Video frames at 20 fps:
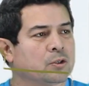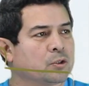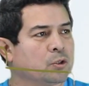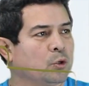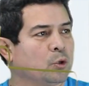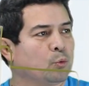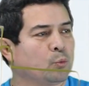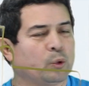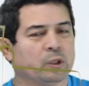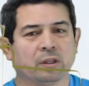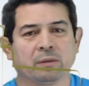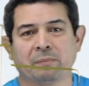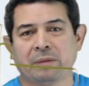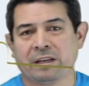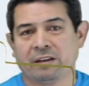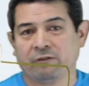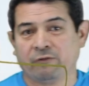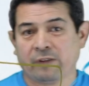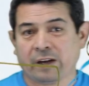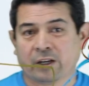So what the
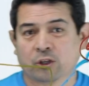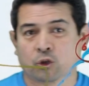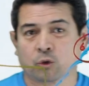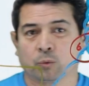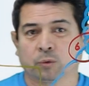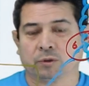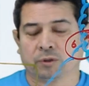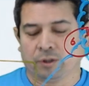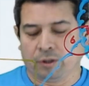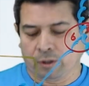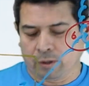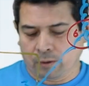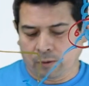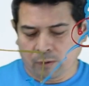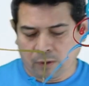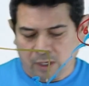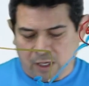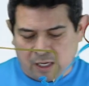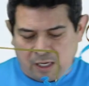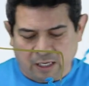manufacturer will
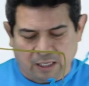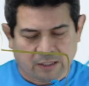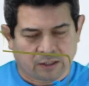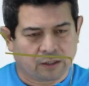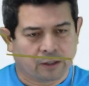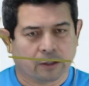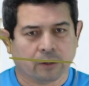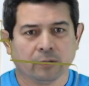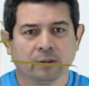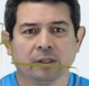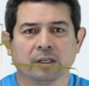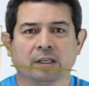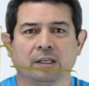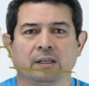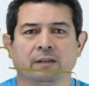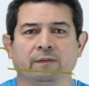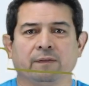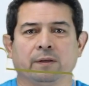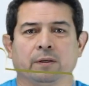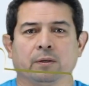do is they're going to
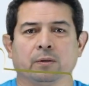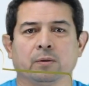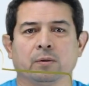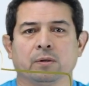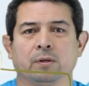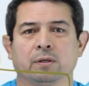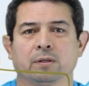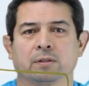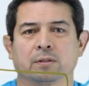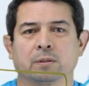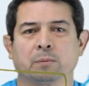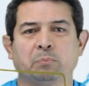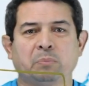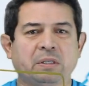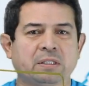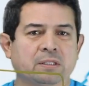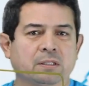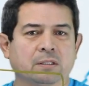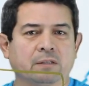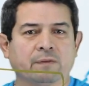give you some
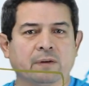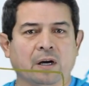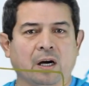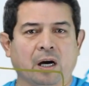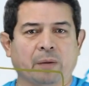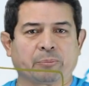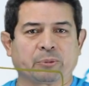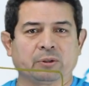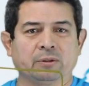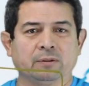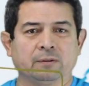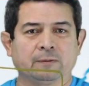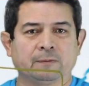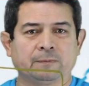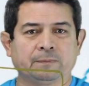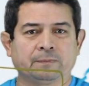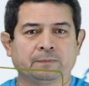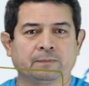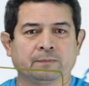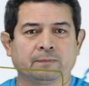pieces of copper.
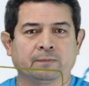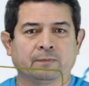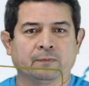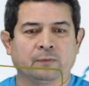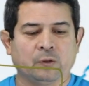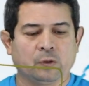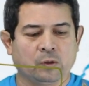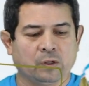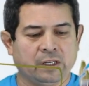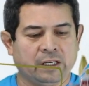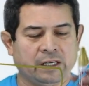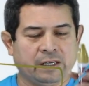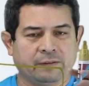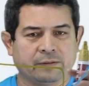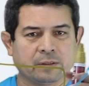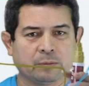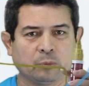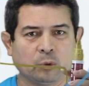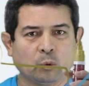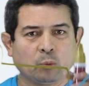You're going to
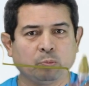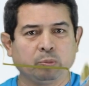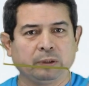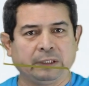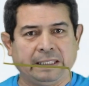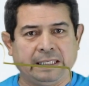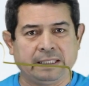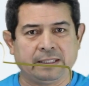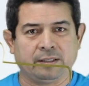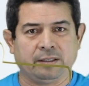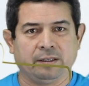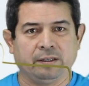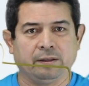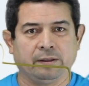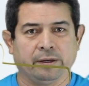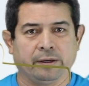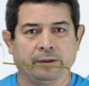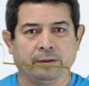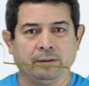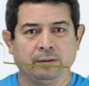have some little plates
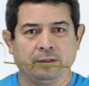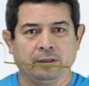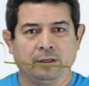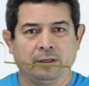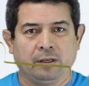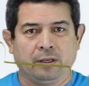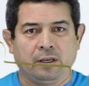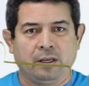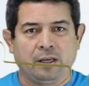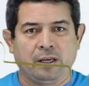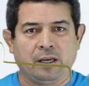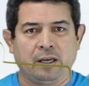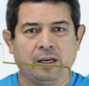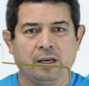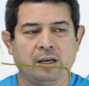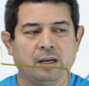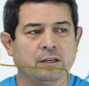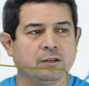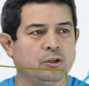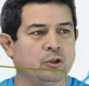in there,
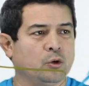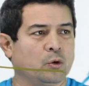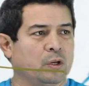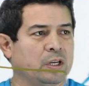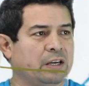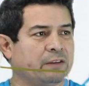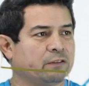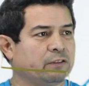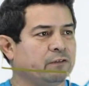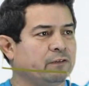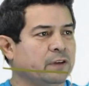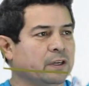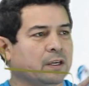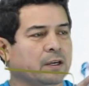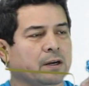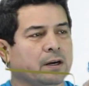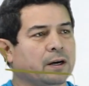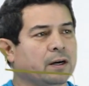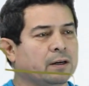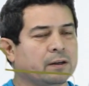and you're going to have to
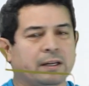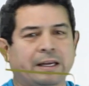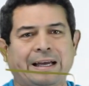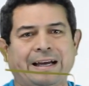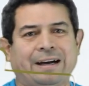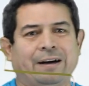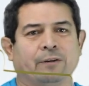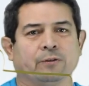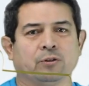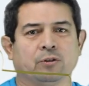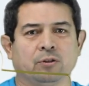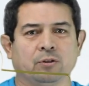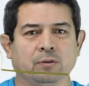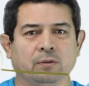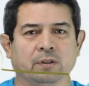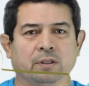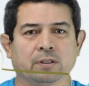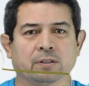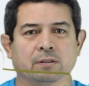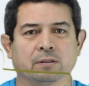figure out how to
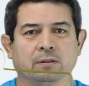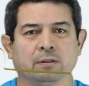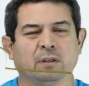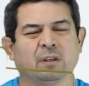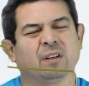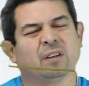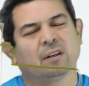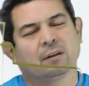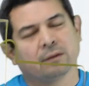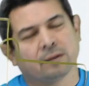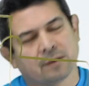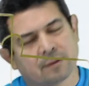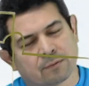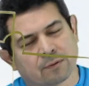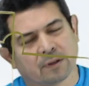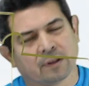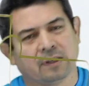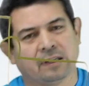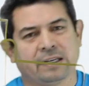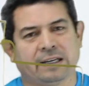do this. It's
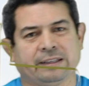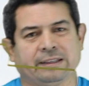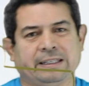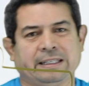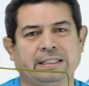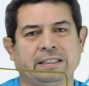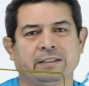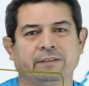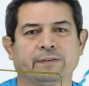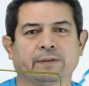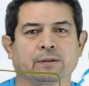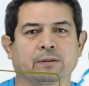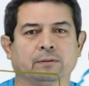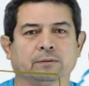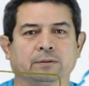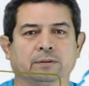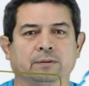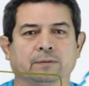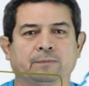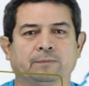really not that
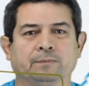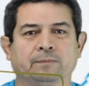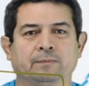difficult.